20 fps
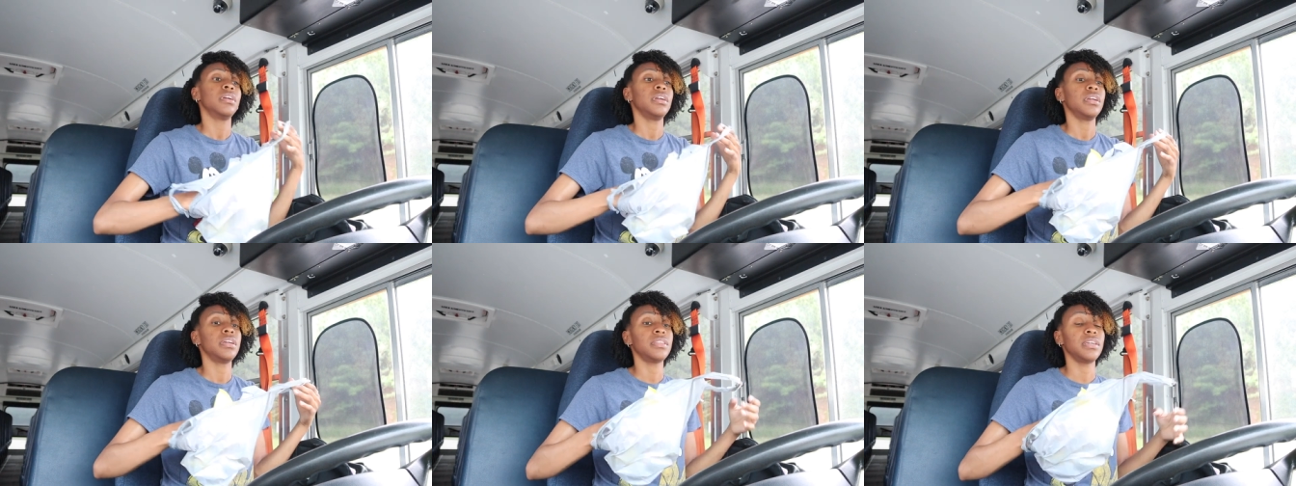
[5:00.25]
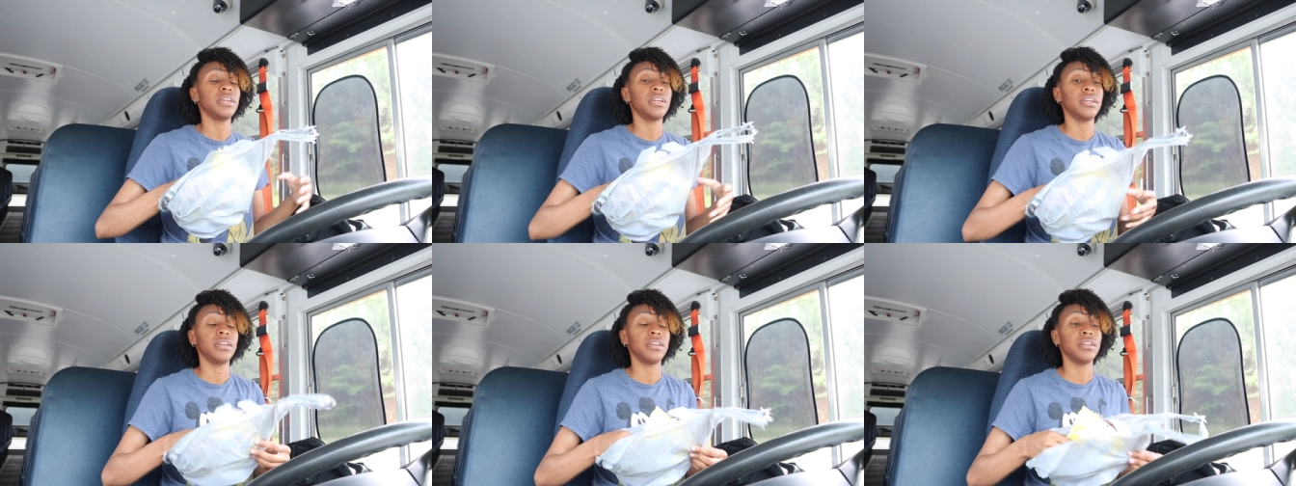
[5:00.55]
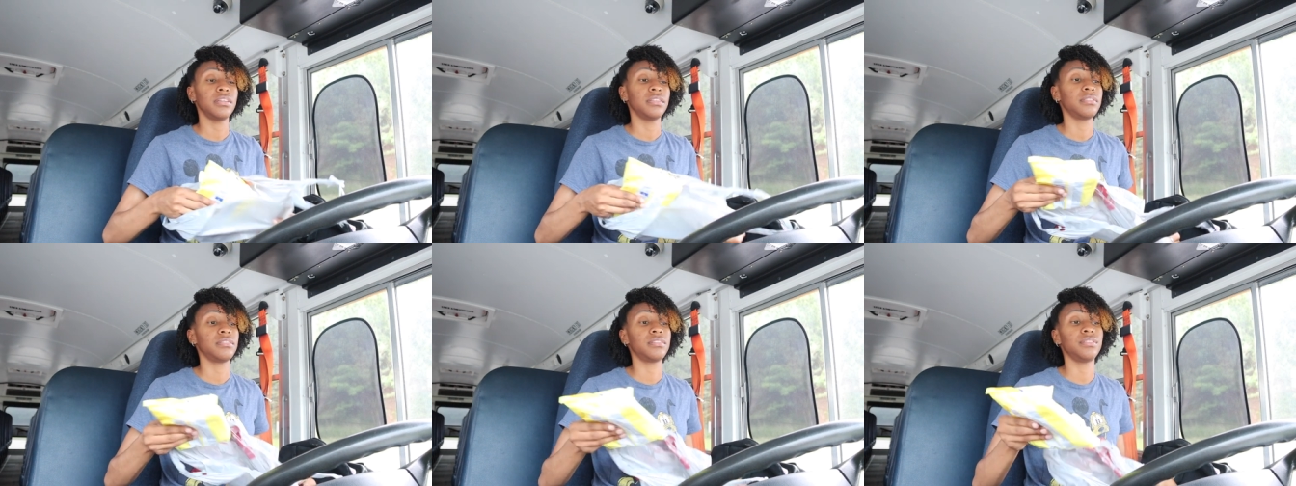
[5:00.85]
And
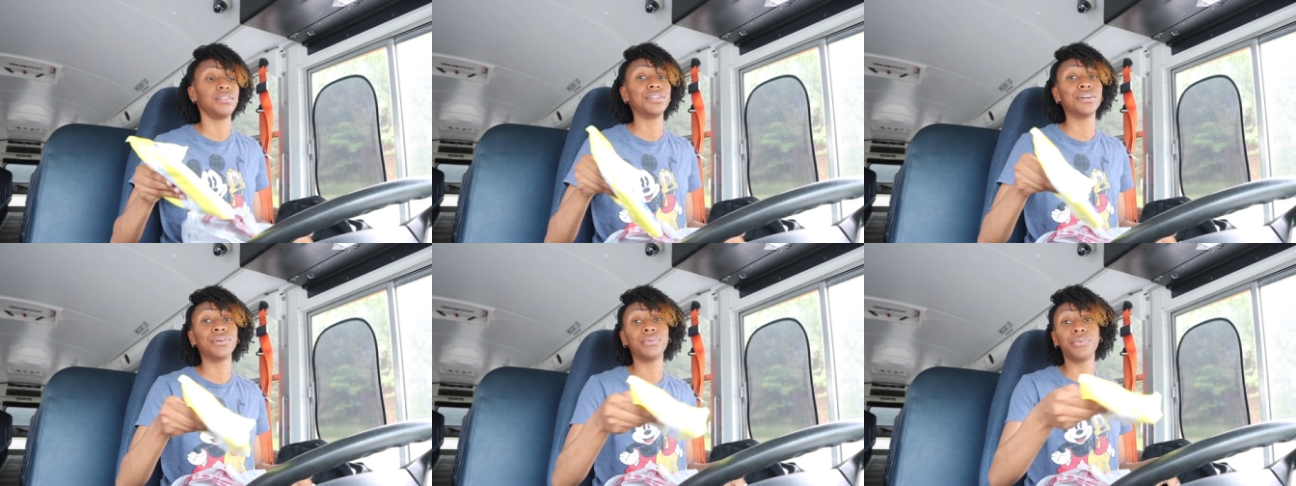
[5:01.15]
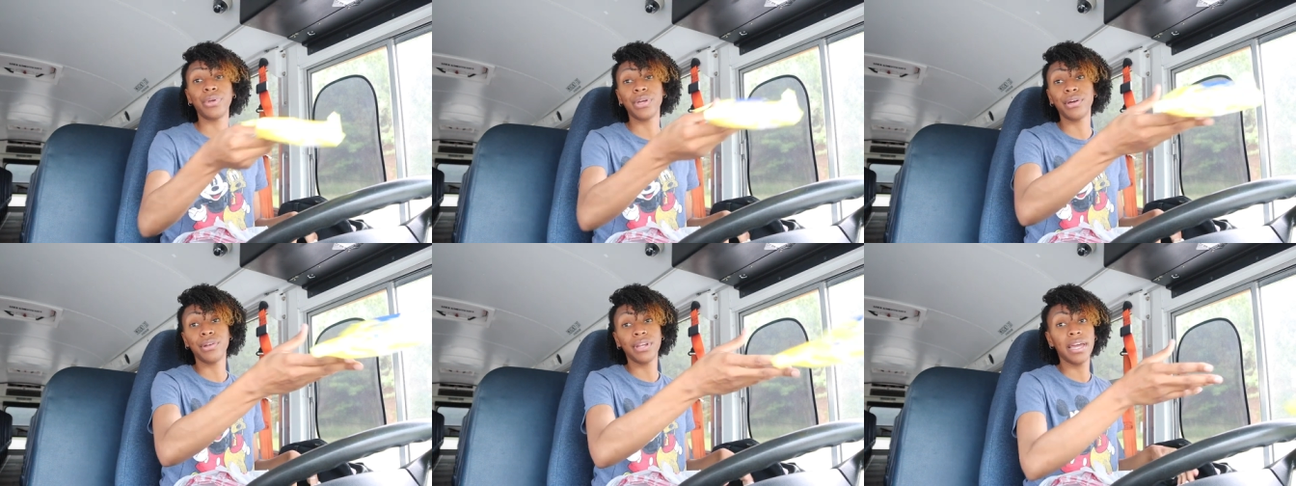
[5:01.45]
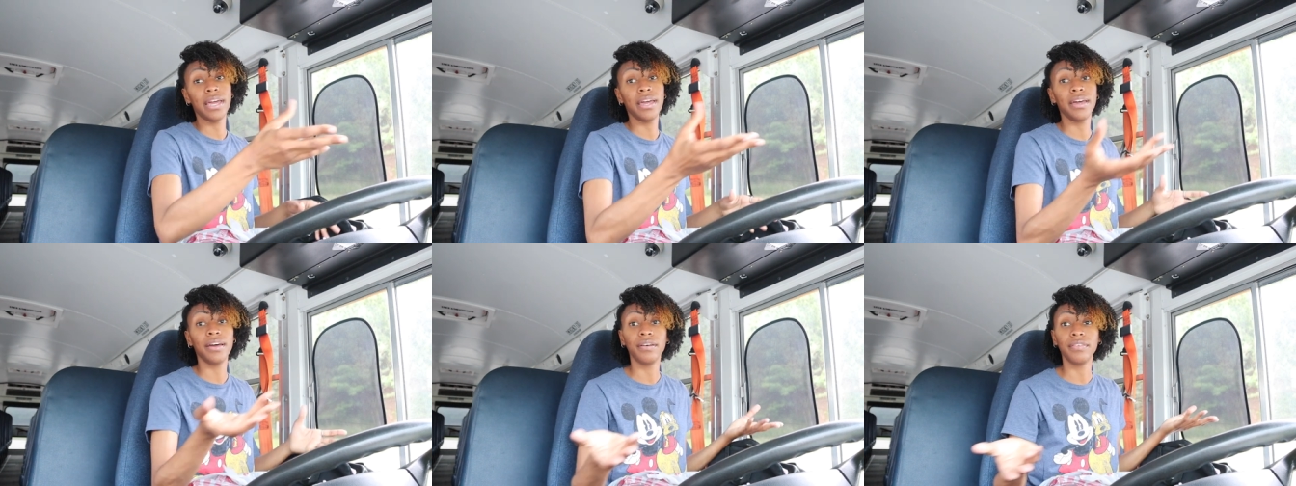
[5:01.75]
then, you know, we don't
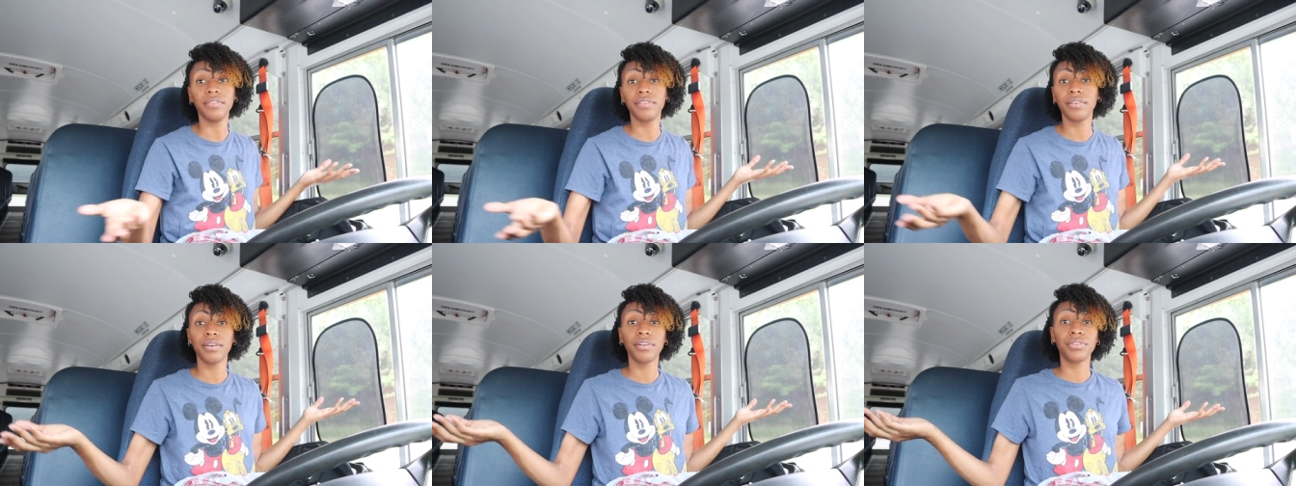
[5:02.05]
have